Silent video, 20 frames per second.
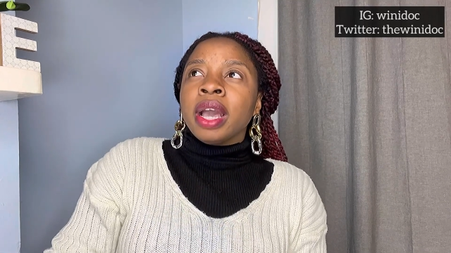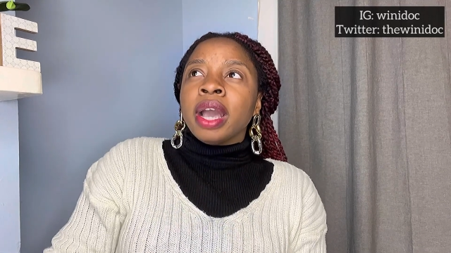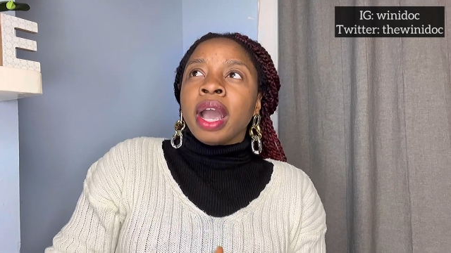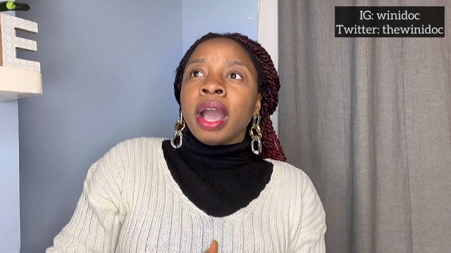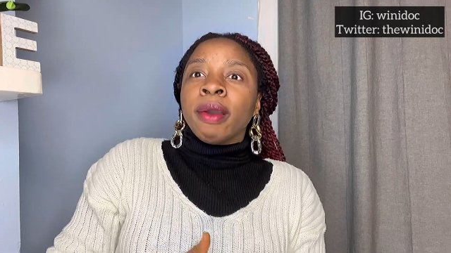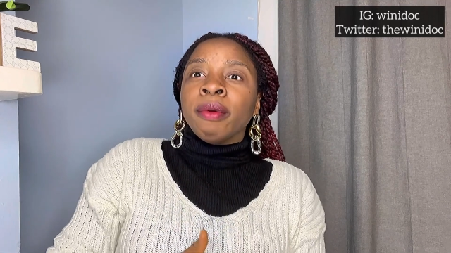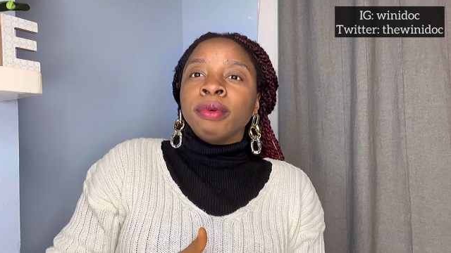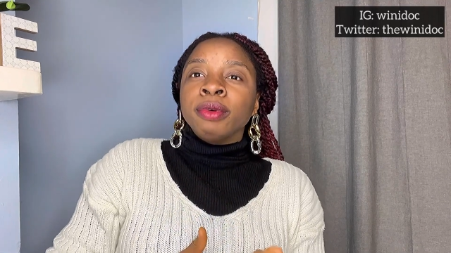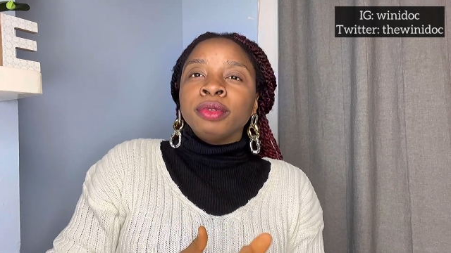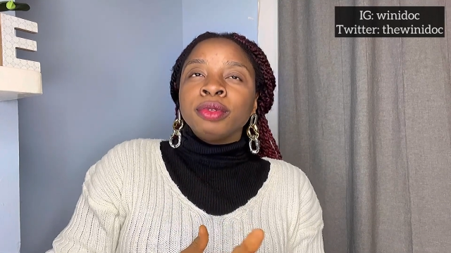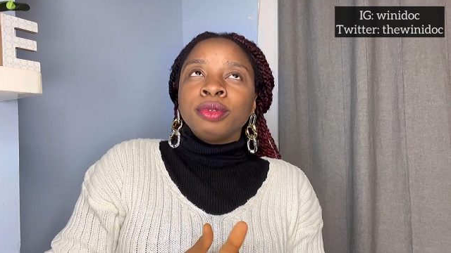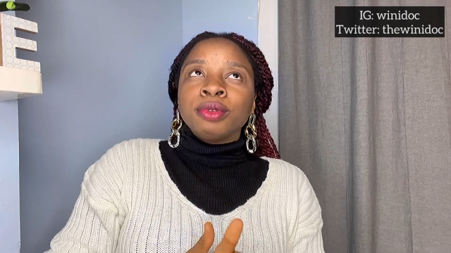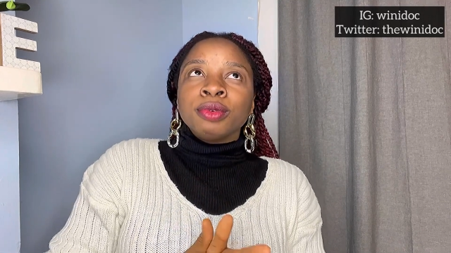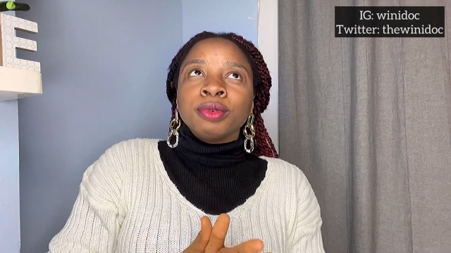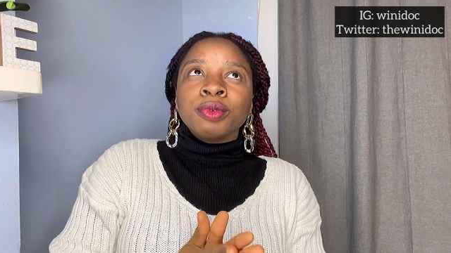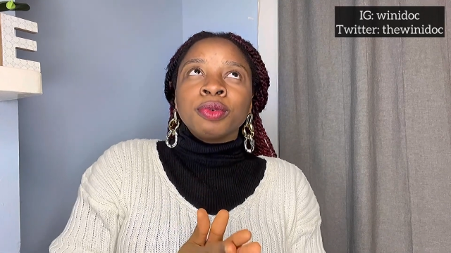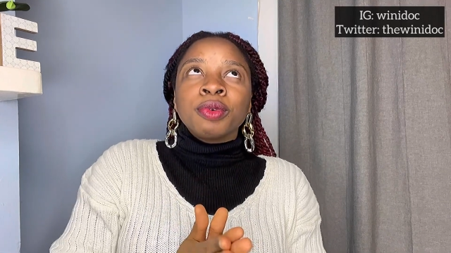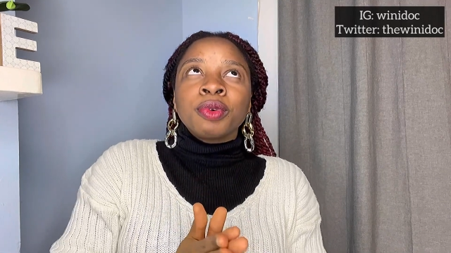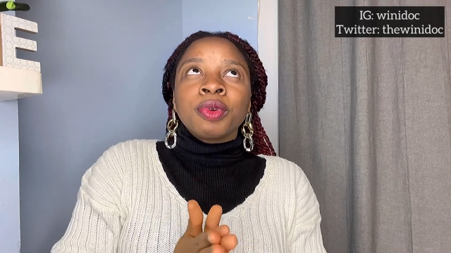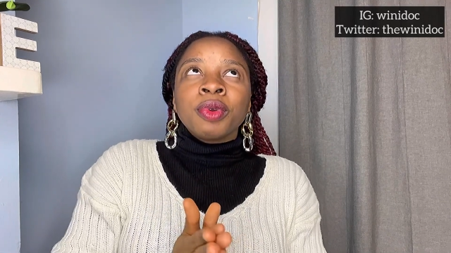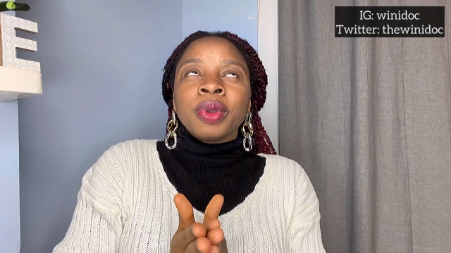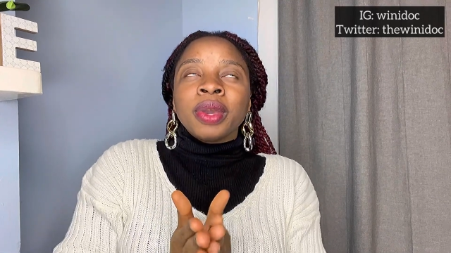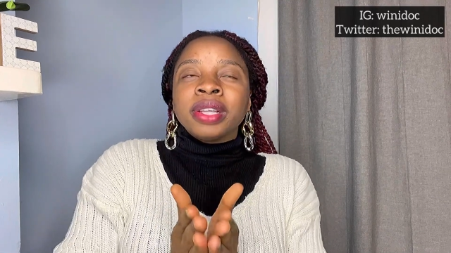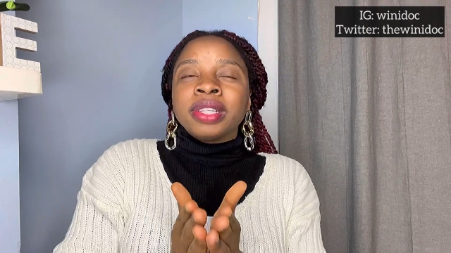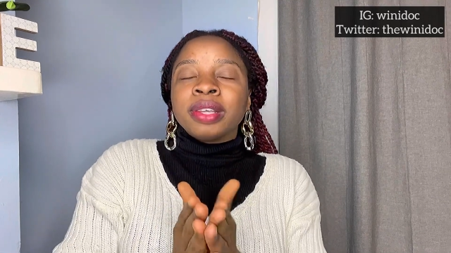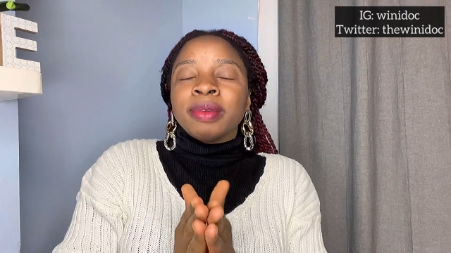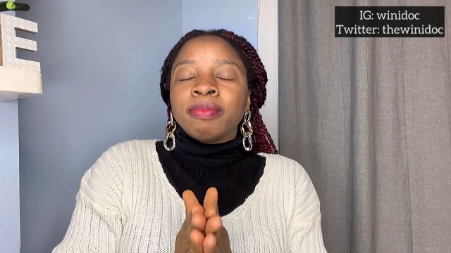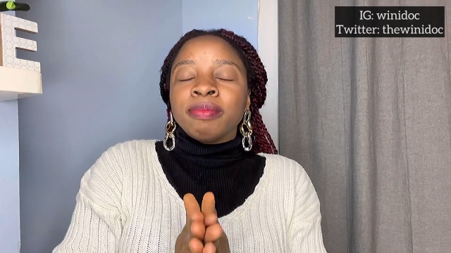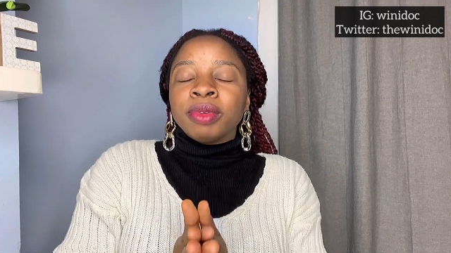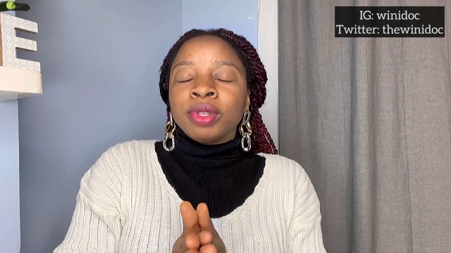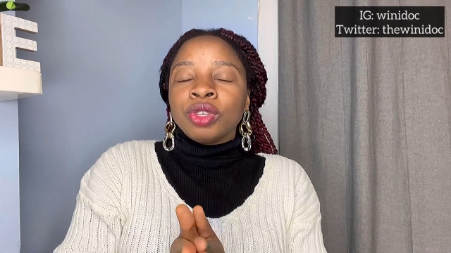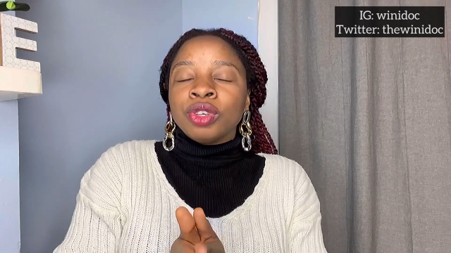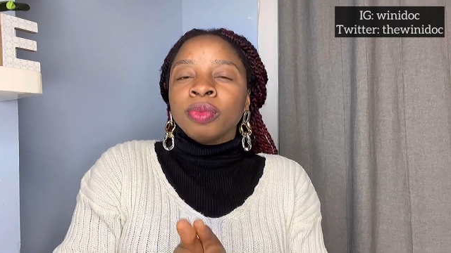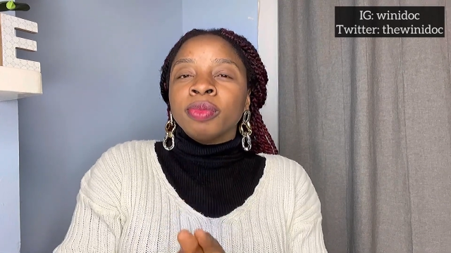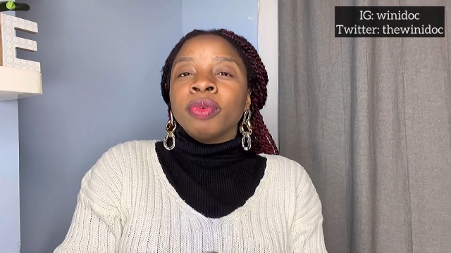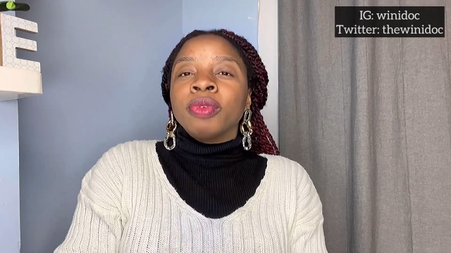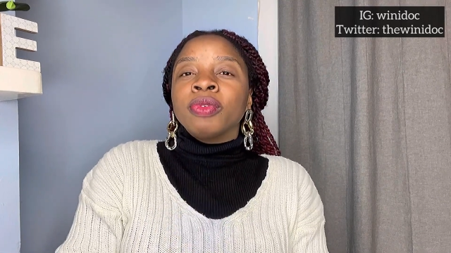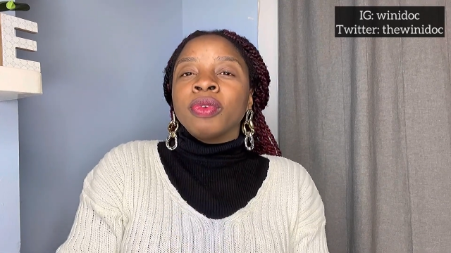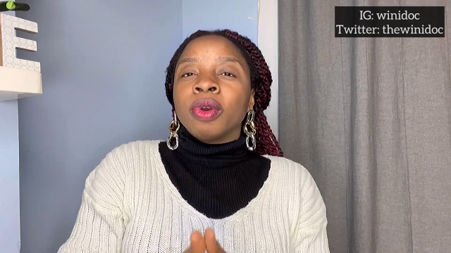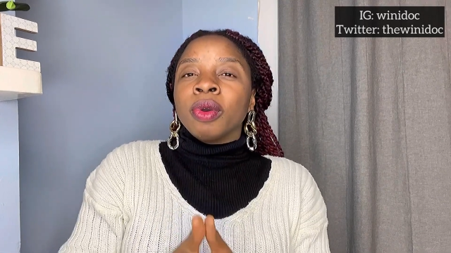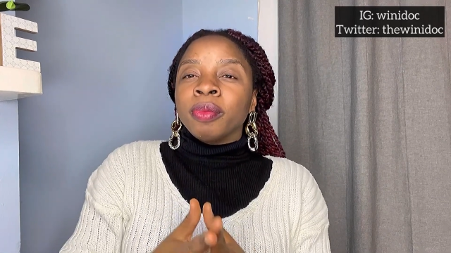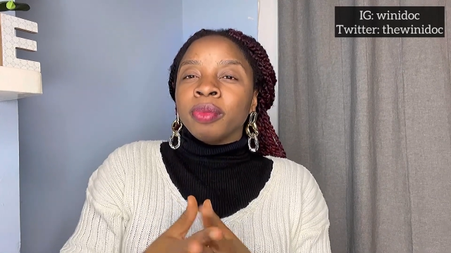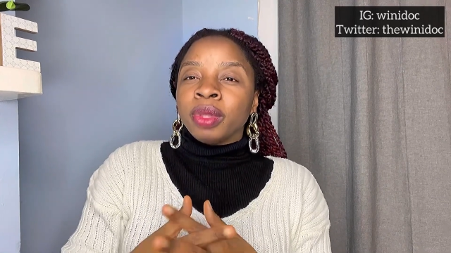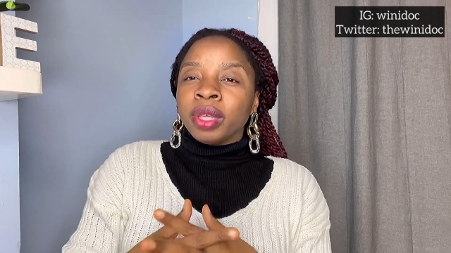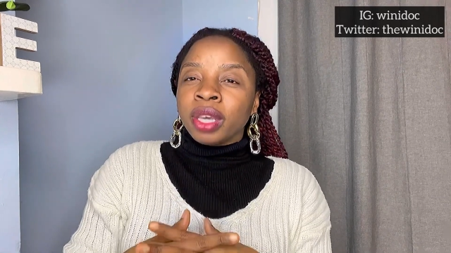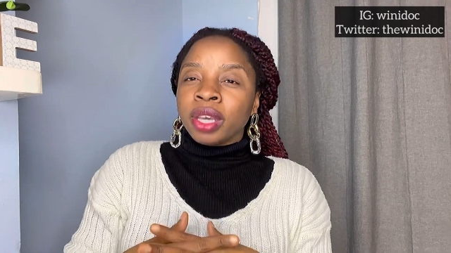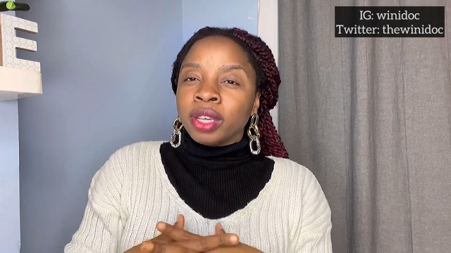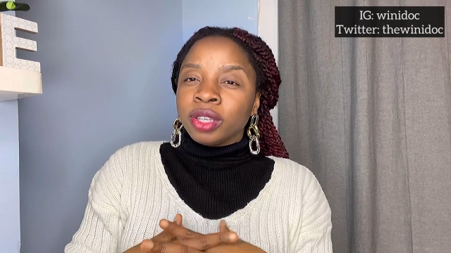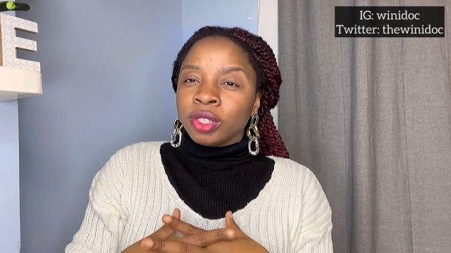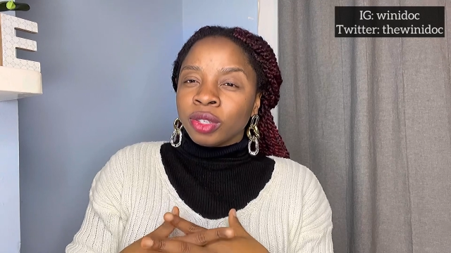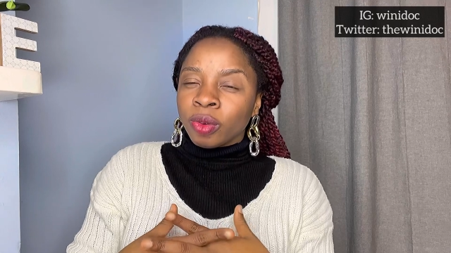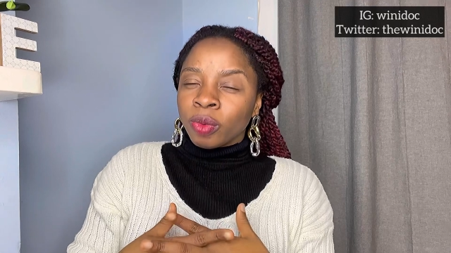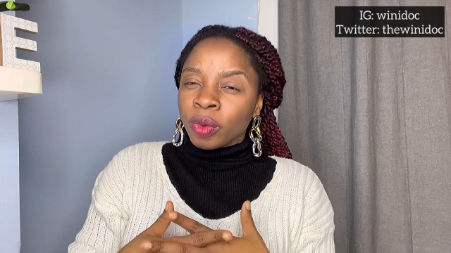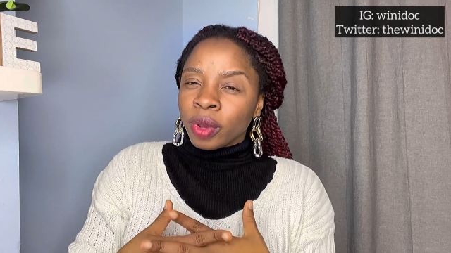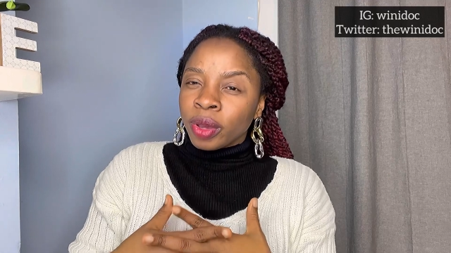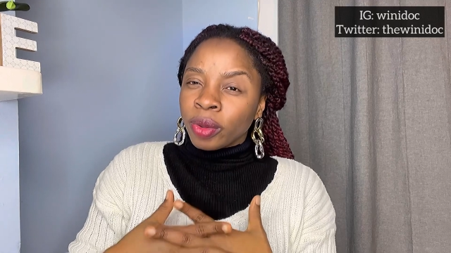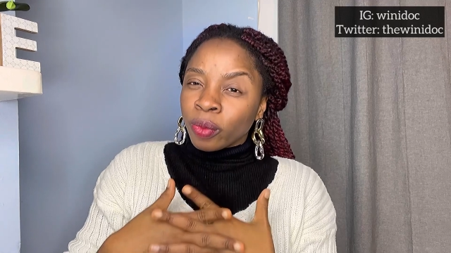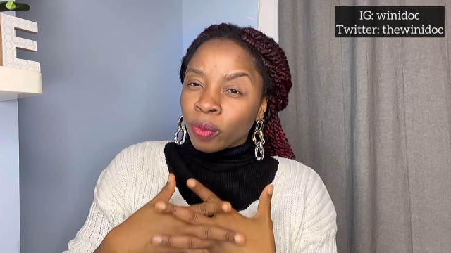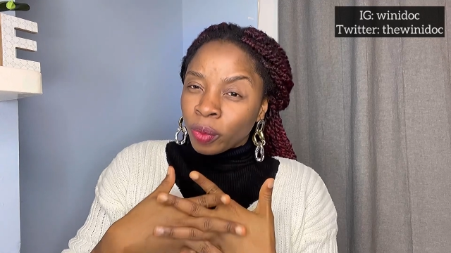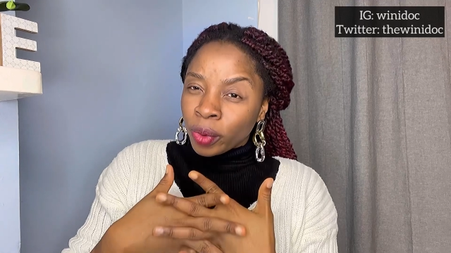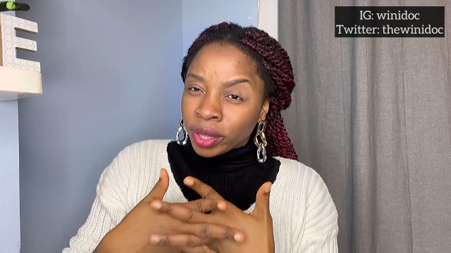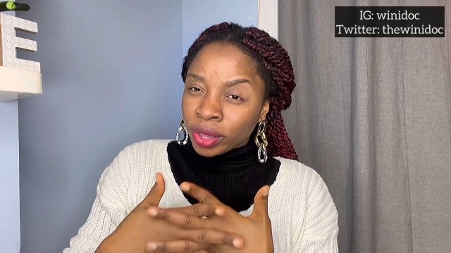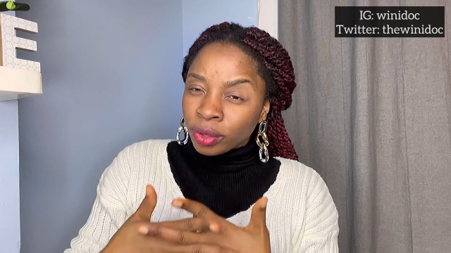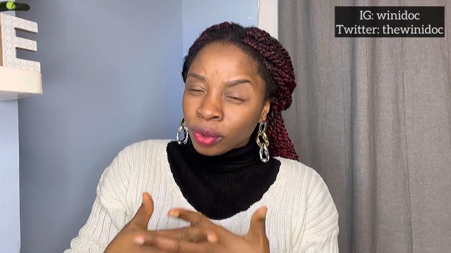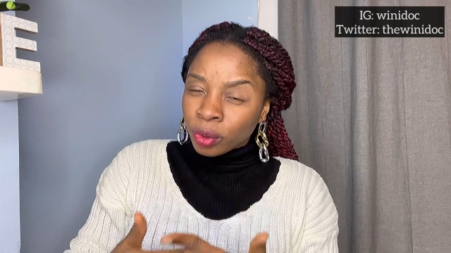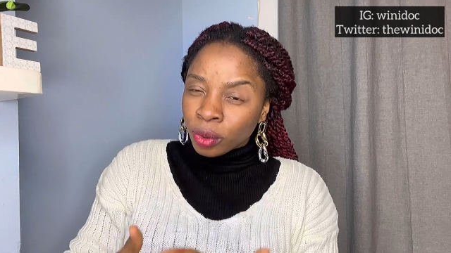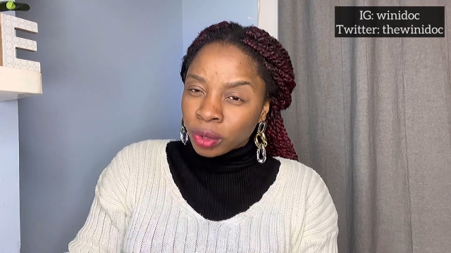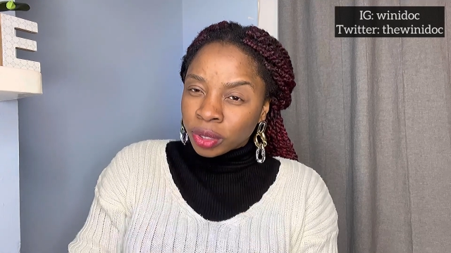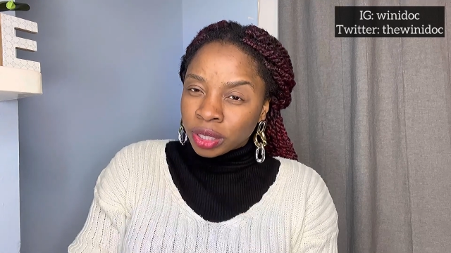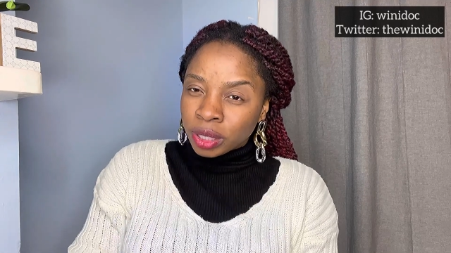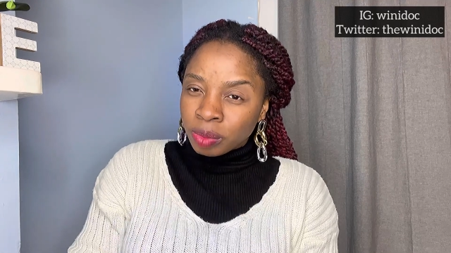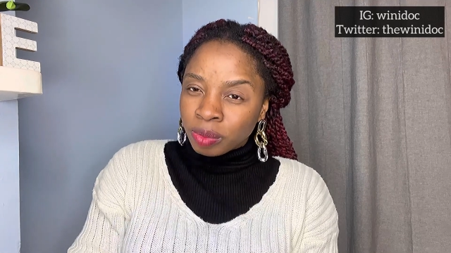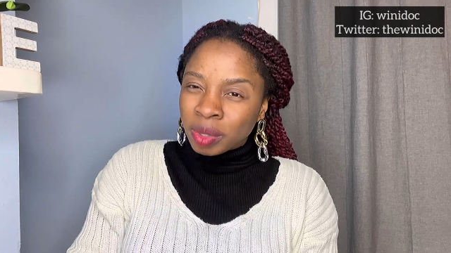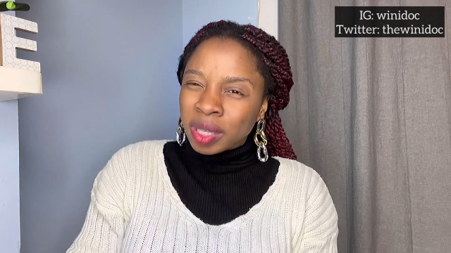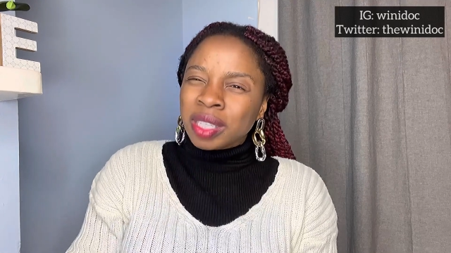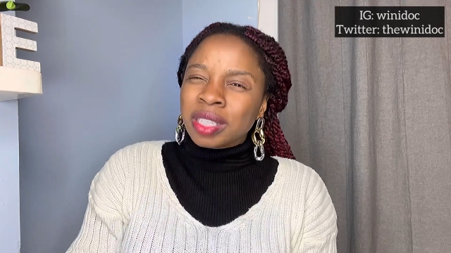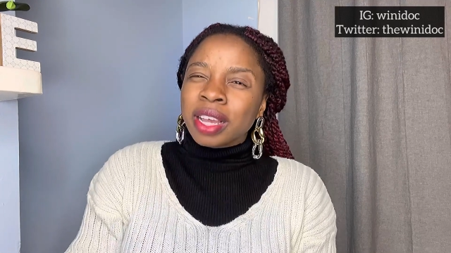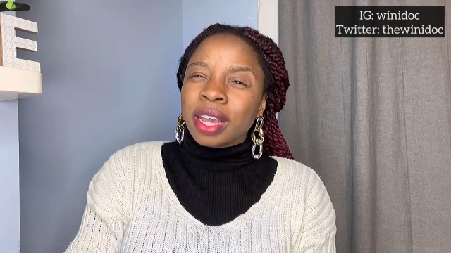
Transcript: I want to create a medium of communication when when God speaks.